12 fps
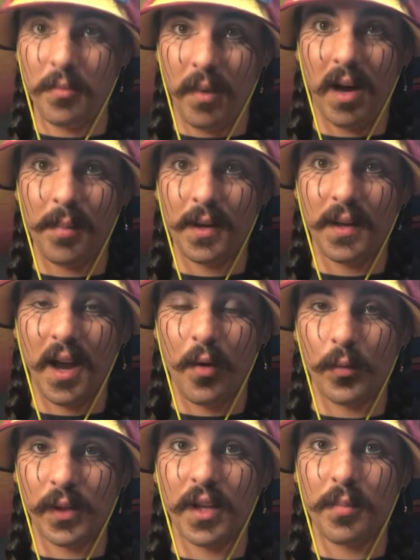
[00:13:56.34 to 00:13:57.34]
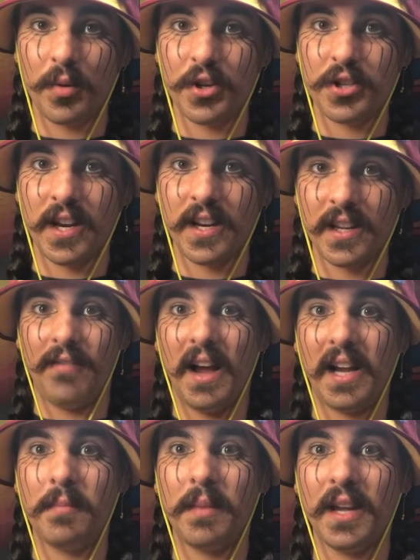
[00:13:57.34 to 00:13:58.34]
you, Bobby. I really appreciate it. If
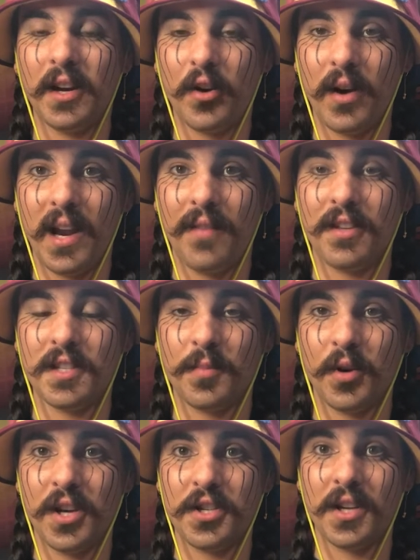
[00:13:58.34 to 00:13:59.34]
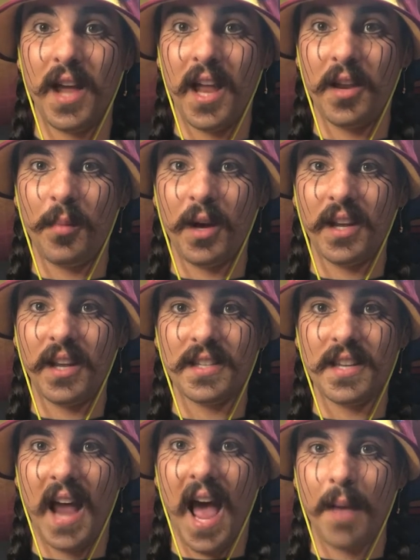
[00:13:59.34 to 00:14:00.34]
I could be a creative inspiration to anybody,
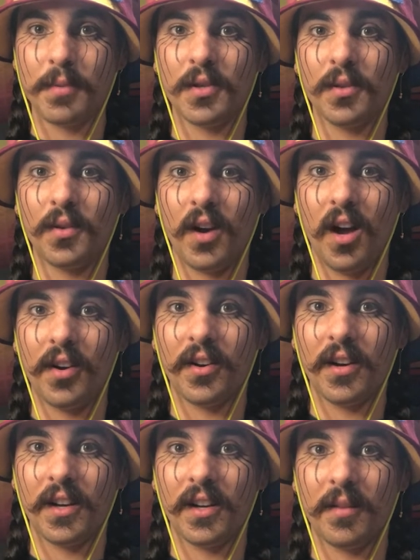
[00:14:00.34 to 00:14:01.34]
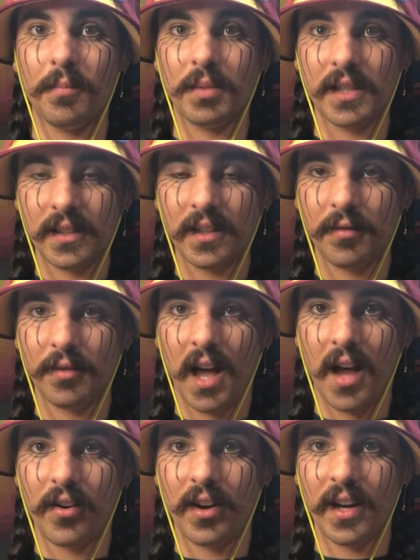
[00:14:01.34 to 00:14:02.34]
it's an absolute honor and a completely
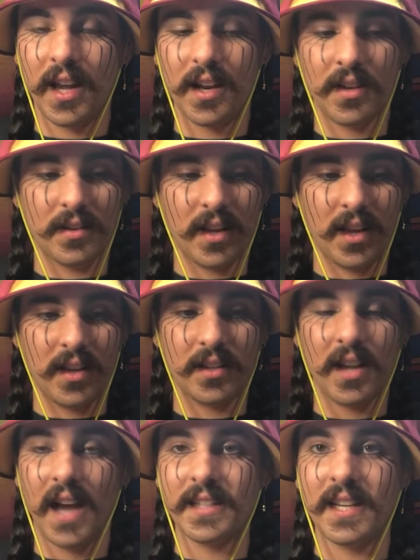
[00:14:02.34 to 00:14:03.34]
flattering. And it, it, it, I